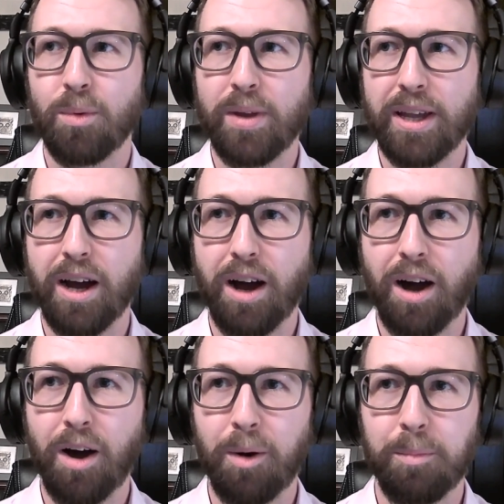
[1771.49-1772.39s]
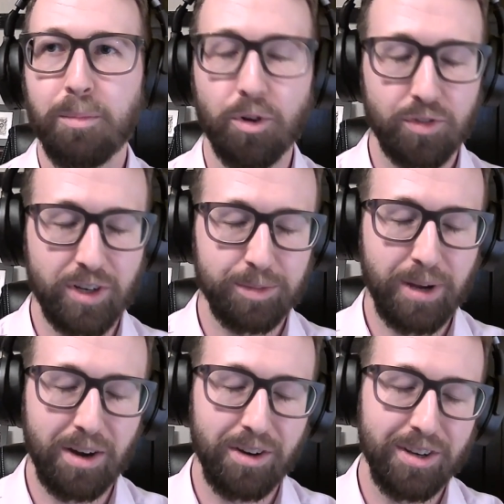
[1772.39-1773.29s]
we are more
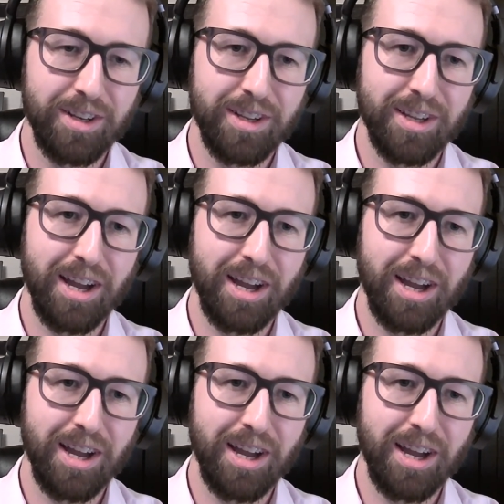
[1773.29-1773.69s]
transparent.